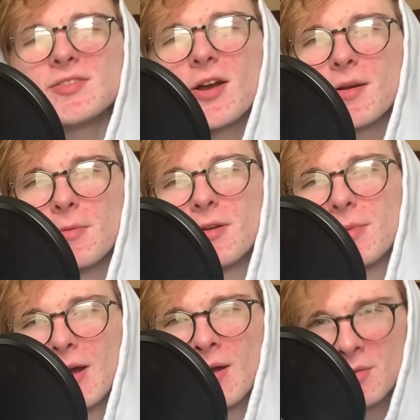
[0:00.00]
talk a bit
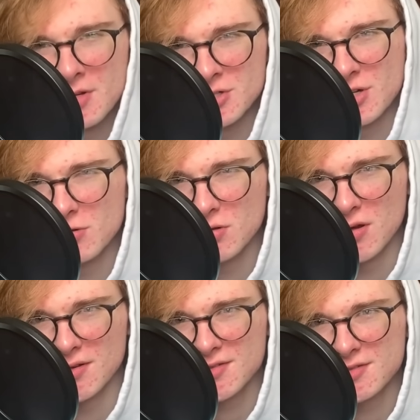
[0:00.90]
about how this show
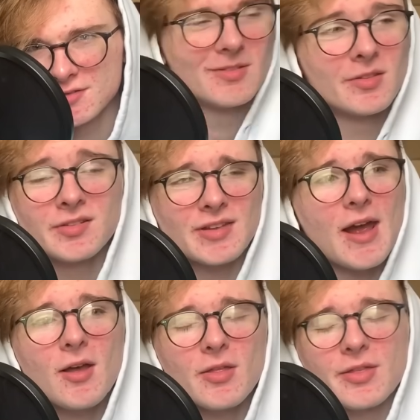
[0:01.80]
looks. The
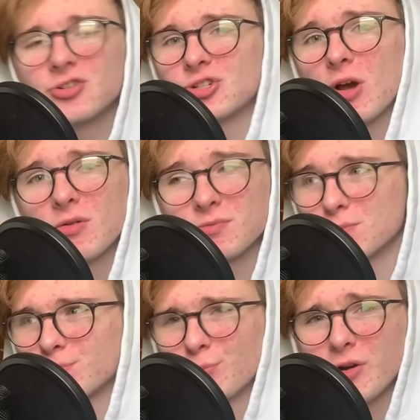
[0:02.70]
style of this show is
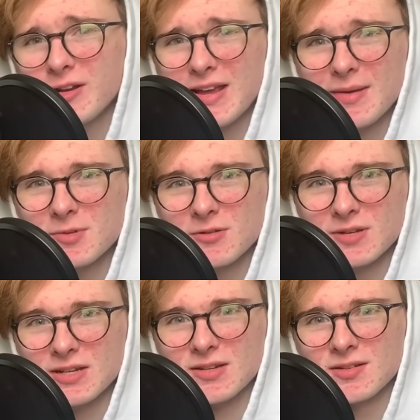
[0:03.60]
pretty damn
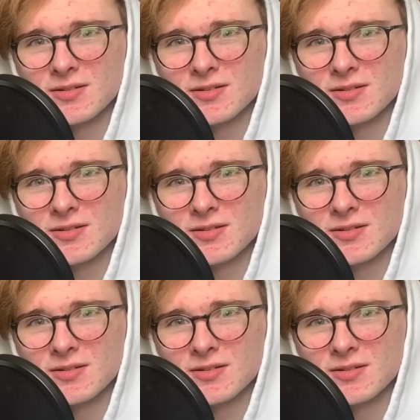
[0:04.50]
unique.